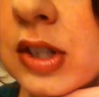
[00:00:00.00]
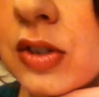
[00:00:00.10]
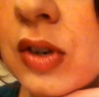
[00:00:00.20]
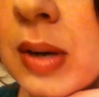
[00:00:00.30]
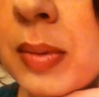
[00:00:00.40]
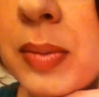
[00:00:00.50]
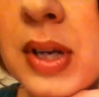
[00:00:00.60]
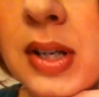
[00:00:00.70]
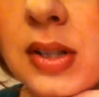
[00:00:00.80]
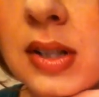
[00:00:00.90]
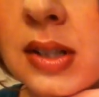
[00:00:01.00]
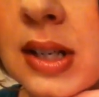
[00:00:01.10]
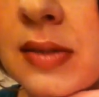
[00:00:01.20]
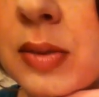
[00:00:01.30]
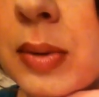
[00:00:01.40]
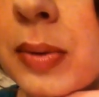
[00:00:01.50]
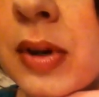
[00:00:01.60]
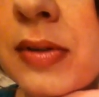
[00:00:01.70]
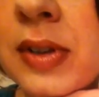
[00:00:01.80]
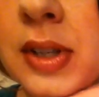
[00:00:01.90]
Just grab a piece, doesn't have to be
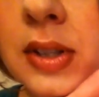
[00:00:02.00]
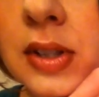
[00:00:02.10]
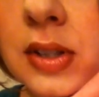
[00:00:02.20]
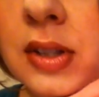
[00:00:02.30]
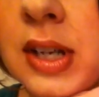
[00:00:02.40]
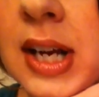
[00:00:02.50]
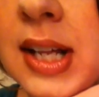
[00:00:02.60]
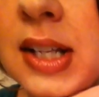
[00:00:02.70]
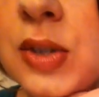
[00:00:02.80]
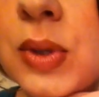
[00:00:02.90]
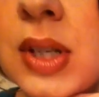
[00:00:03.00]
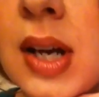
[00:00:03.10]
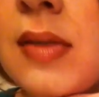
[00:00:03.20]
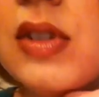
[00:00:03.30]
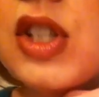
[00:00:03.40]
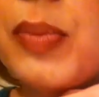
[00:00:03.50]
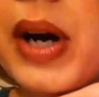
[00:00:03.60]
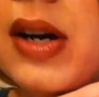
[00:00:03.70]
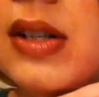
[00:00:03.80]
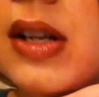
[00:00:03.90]
perfect. This was kind of
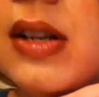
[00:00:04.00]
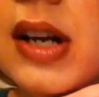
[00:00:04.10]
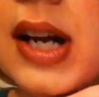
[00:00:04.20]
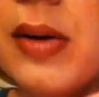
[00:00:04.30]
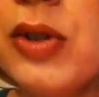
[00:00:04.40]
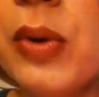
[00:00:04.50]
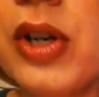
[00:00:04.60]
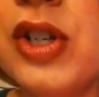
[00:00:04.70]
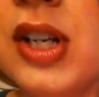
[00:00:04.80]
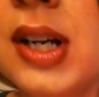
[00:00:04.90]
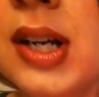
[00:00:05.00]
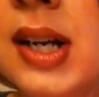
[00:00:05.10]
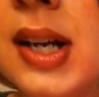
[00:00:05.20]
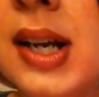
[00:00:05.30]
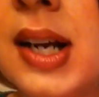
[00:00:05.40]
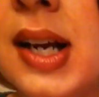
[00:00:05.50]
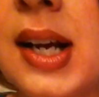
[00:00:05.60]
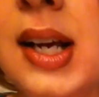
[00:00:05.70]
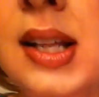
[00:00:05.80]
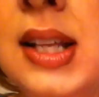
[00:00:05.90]
inspired the other night. I was watching
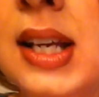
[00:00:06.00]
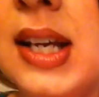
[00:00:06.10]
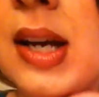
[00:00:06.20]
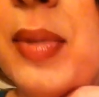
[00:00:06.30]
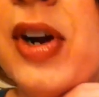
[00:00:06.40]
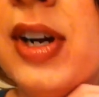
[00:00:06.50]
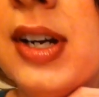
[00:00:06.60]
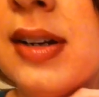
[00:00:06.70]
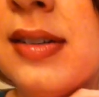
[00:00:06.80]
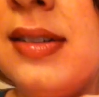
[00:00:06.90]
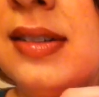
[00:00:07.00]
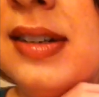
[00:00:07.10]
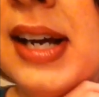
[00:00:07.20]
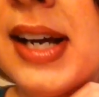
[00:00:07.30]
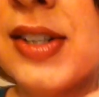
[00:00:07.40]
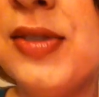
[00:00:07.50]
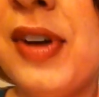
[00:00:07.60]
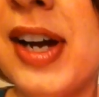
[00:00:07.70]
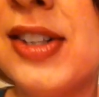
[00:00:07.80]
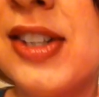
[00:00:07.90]
the American X
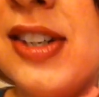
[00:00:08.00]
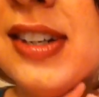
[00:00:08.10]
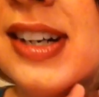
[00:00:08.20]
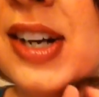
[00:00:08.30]
Factor.